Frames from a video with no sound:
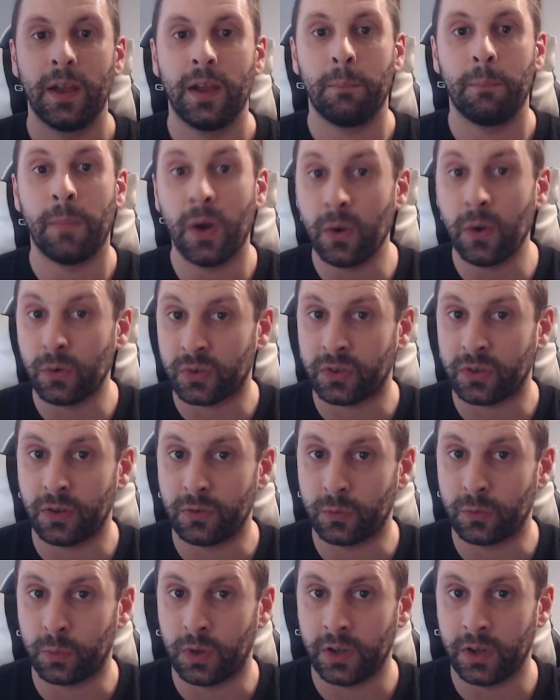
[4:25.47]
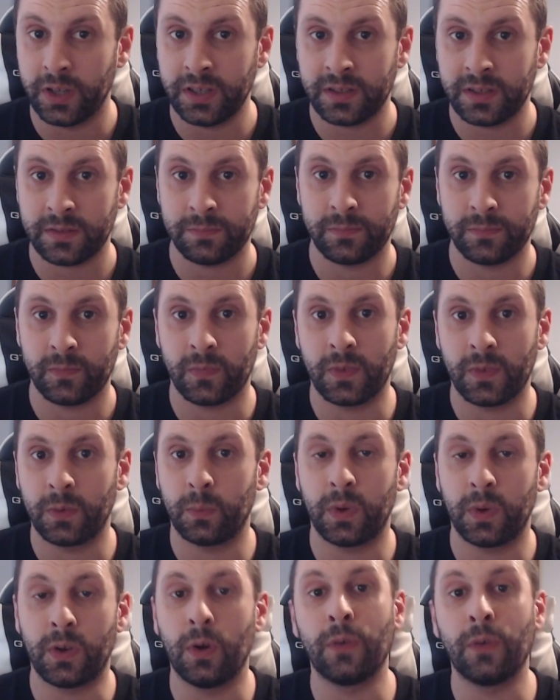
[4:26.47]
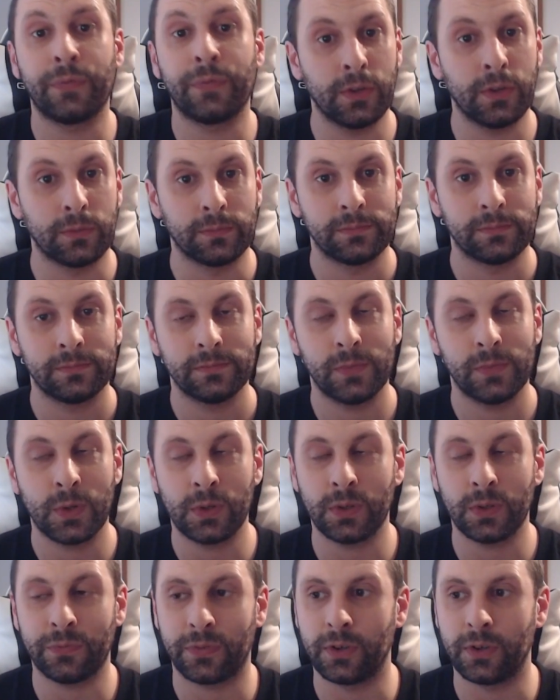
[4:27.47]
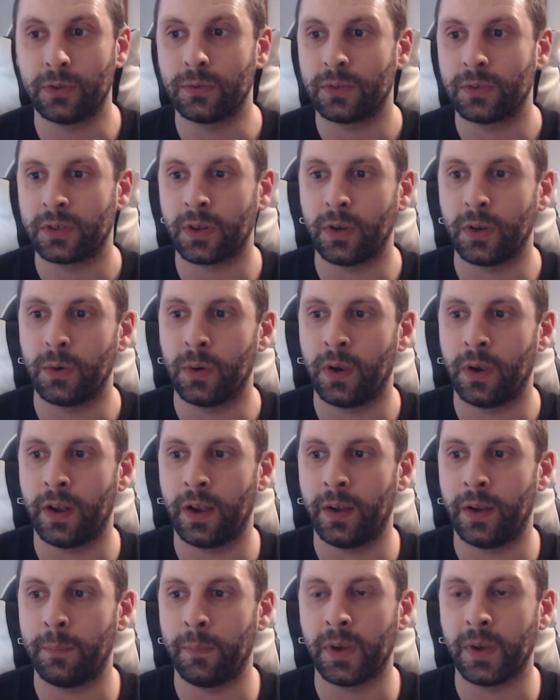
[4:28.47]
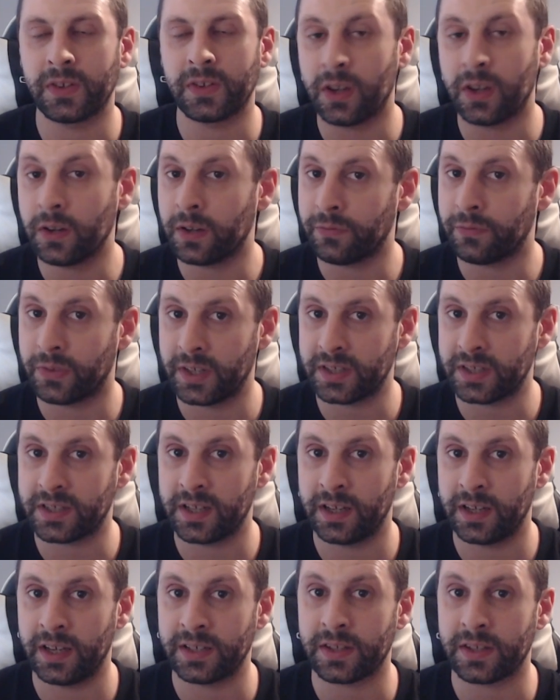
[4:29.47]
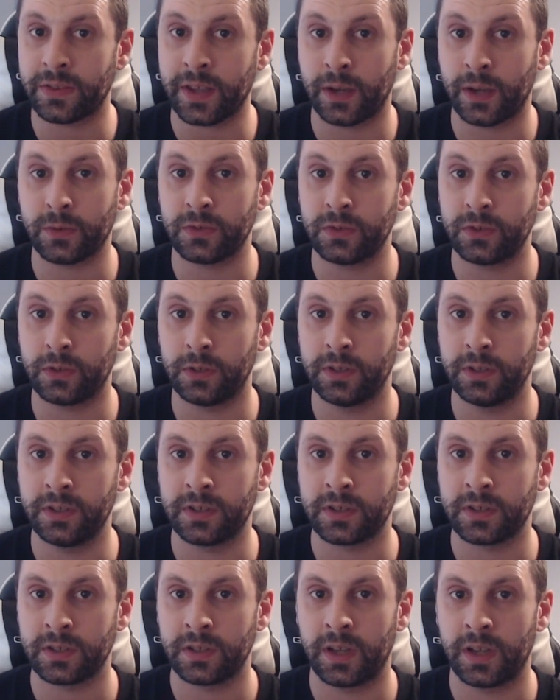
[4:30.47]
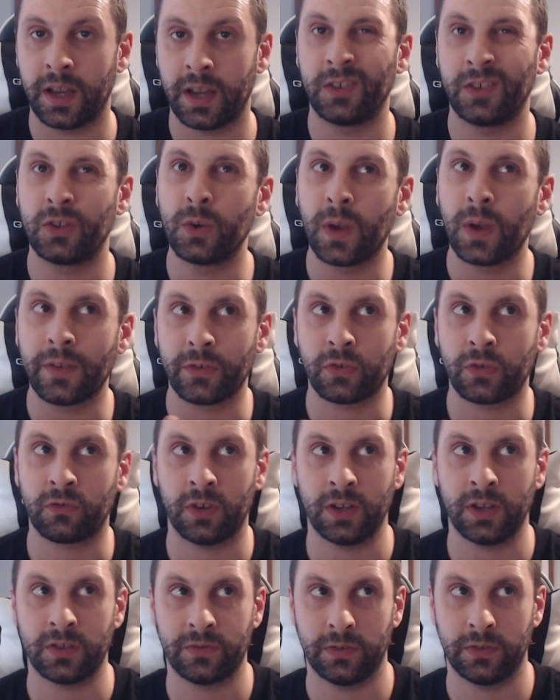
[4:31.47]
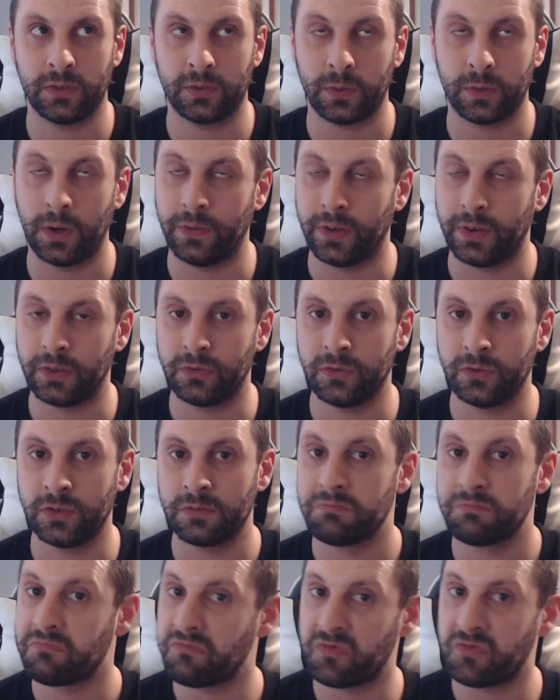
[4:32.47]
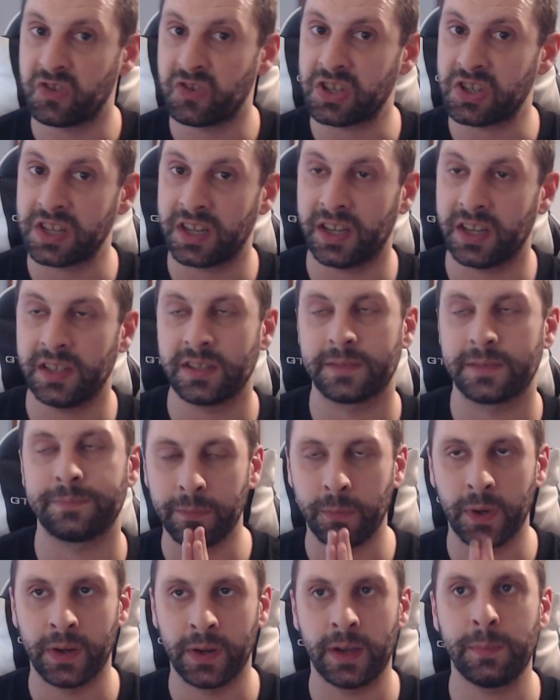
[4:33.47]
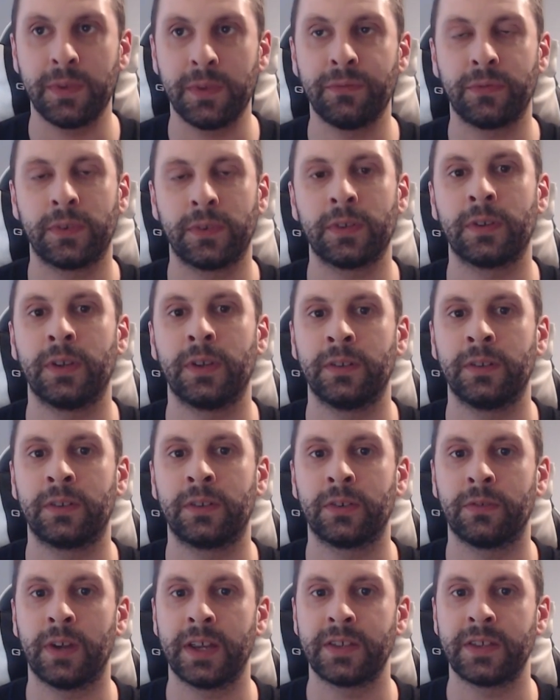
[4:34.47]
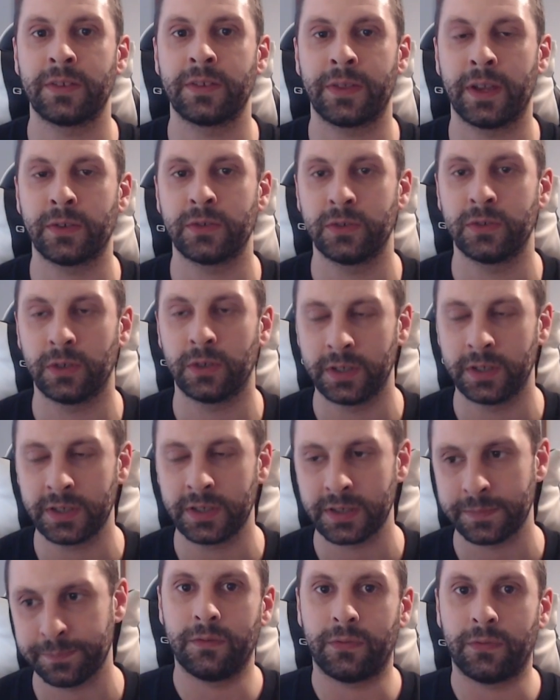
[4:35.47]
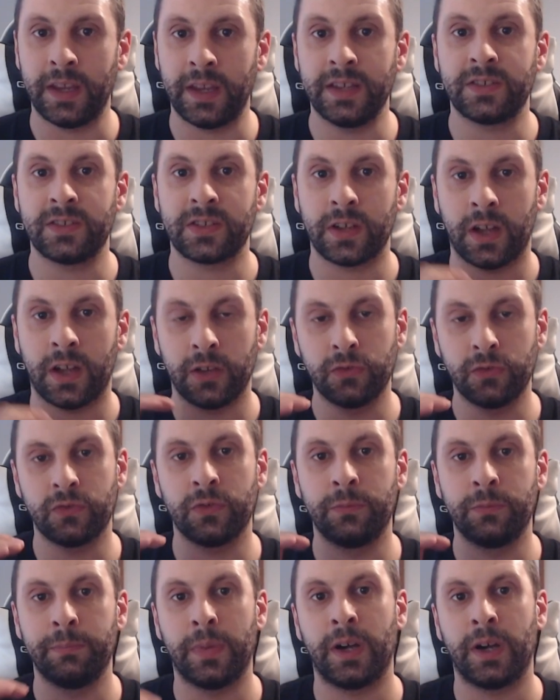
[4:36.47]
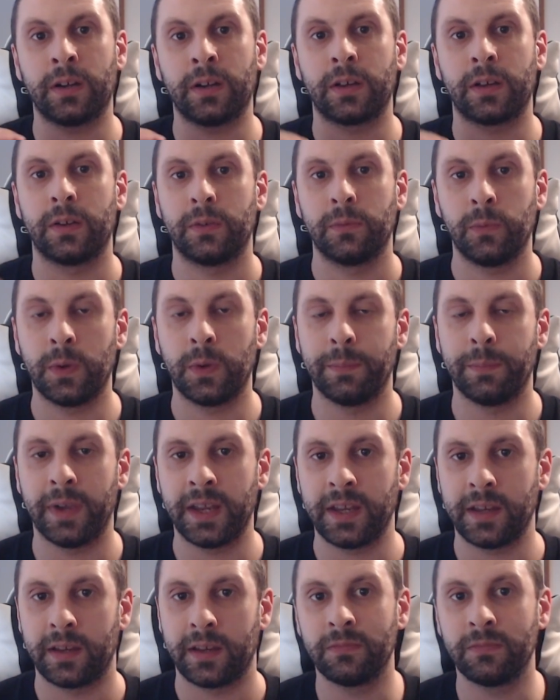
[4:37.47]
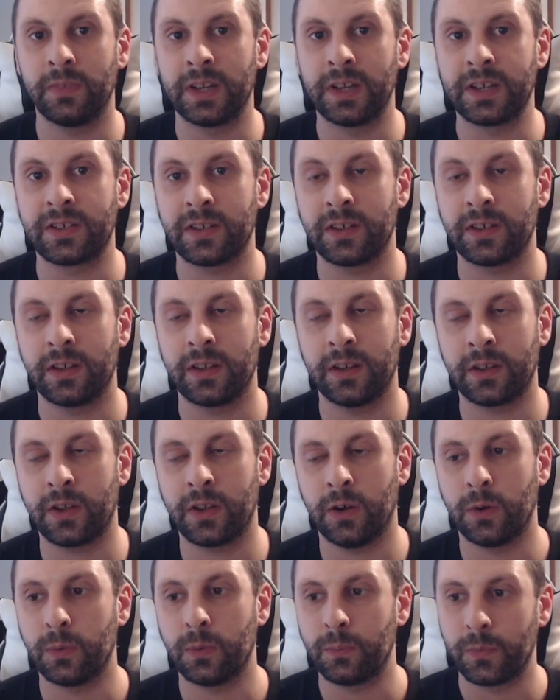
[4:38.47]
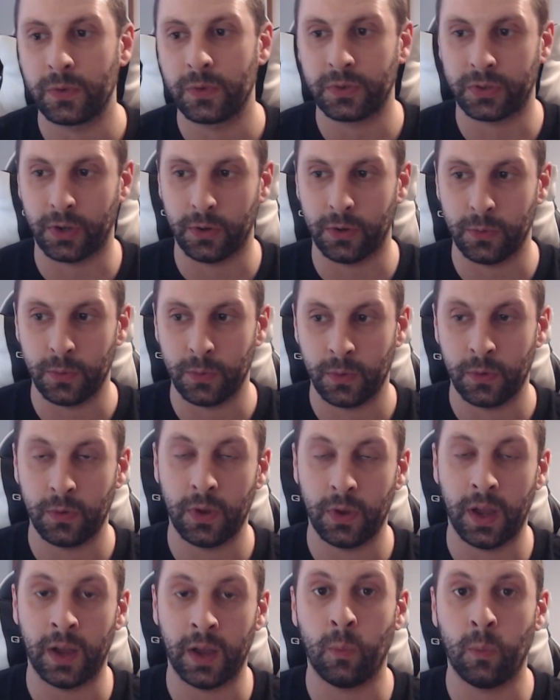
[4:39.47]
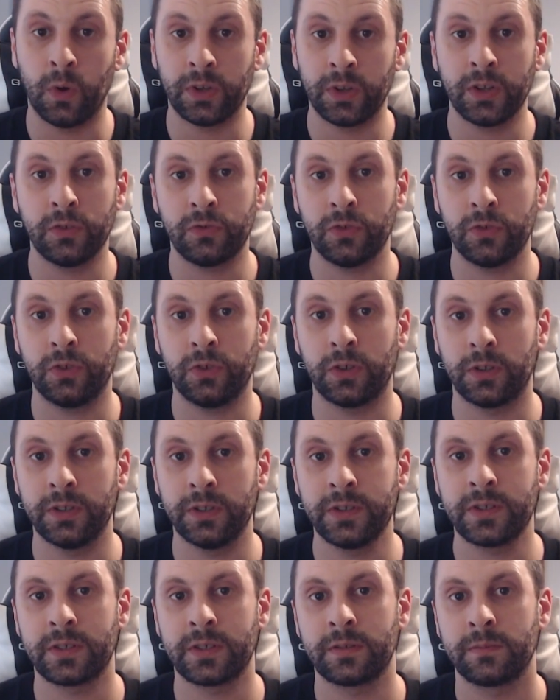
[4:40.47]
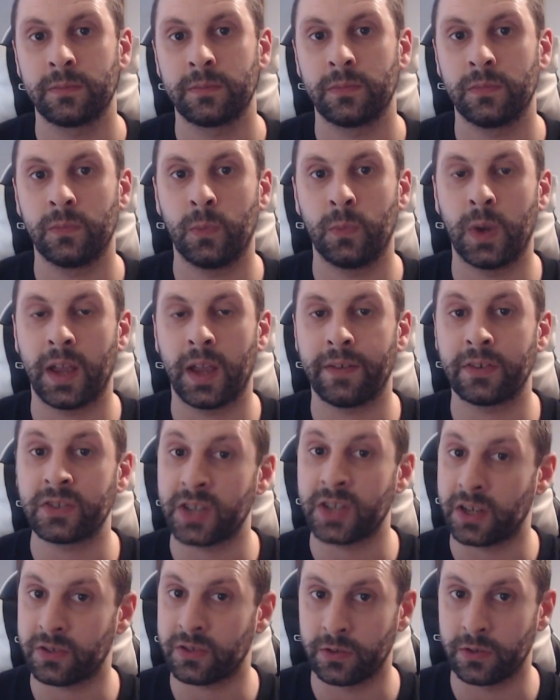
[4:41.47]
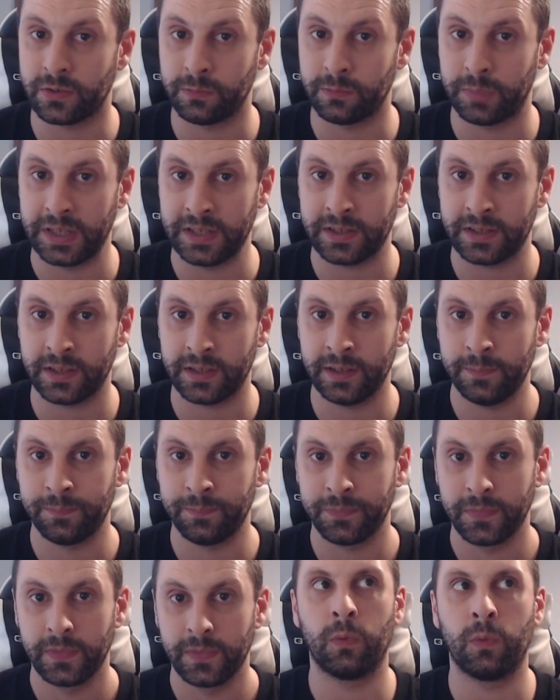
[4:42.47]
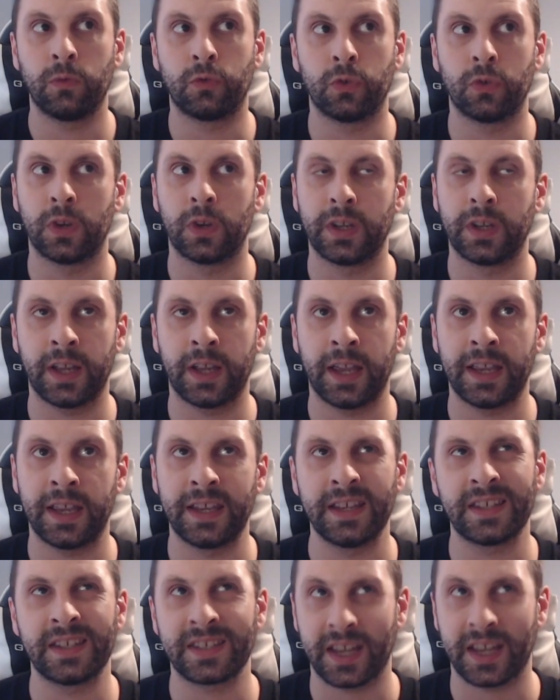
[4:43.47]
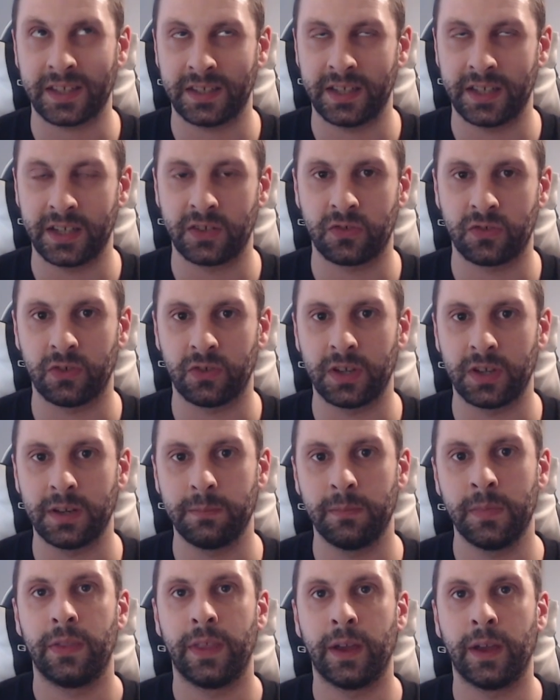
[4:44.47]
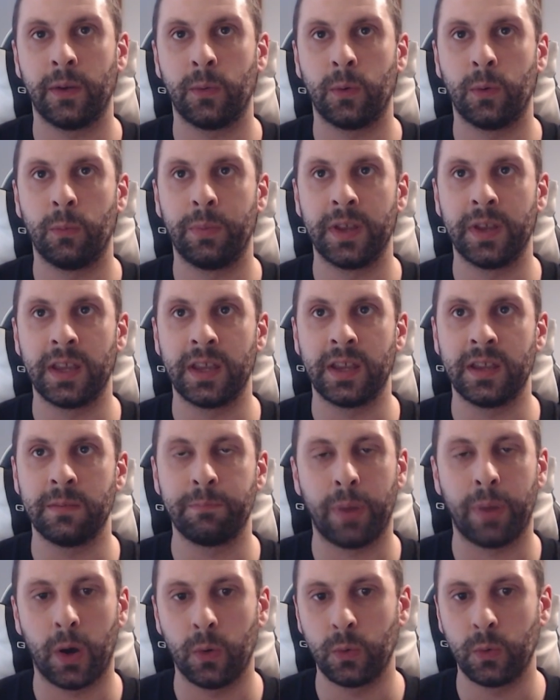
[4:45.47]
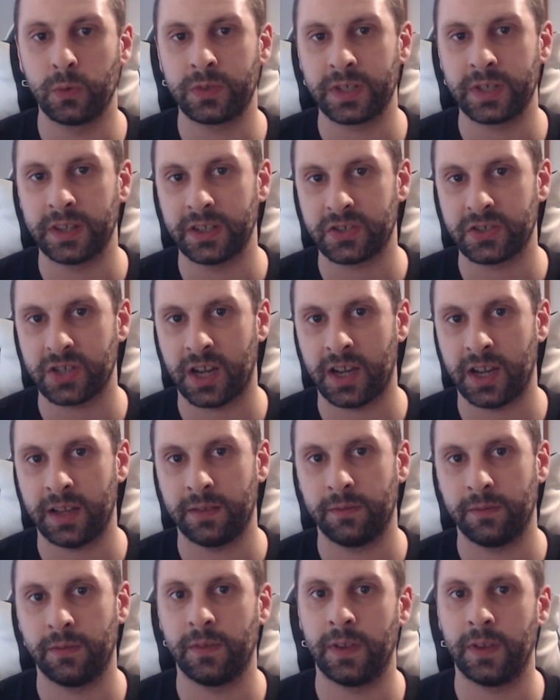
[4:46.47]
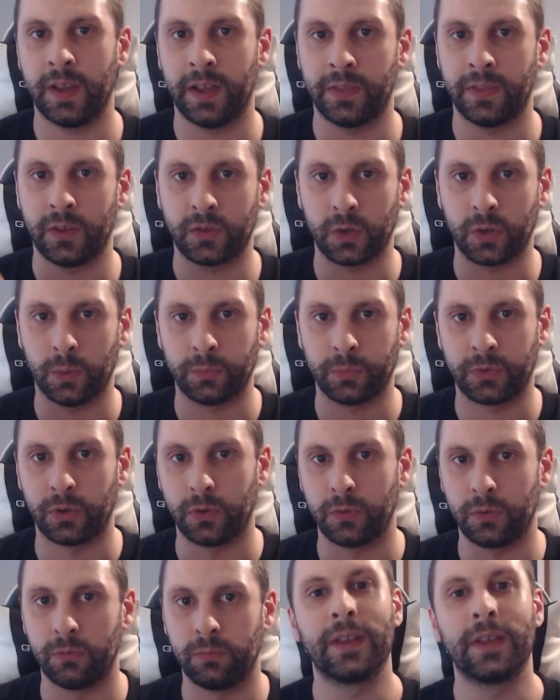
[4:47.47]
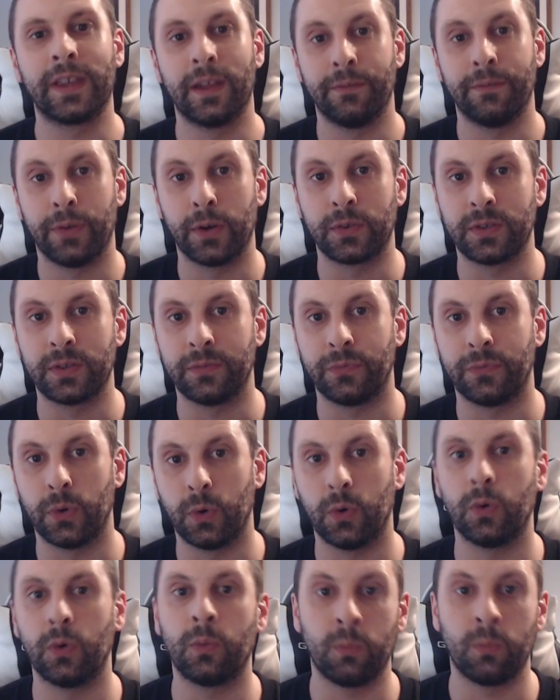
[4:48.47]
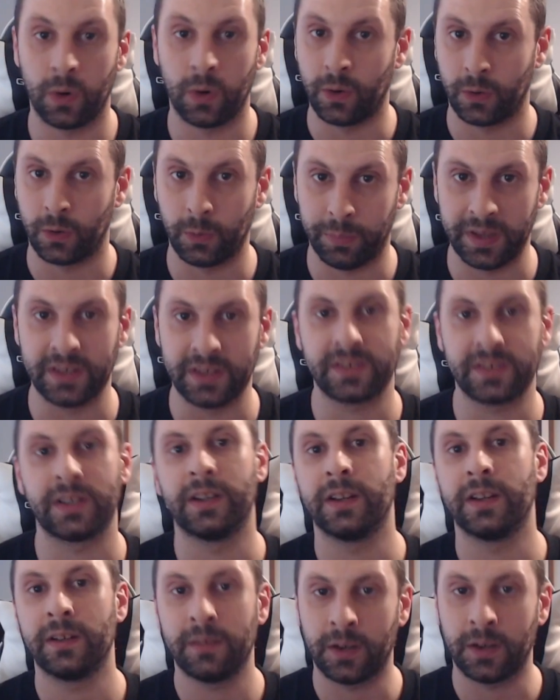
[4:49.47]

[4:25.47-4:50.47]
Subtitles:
Milestones-wise, we've got a few. So my target for this year is $1,000. I do have a stretch for $1,200, just in case. We're aiming to raise $1,000. For each 100 mark we make, release a goal. So, at $100, we have a chat chosen pizza. During a Saturday stream, there will be polls in the chat, and the top two that get voted for will go on a pizza.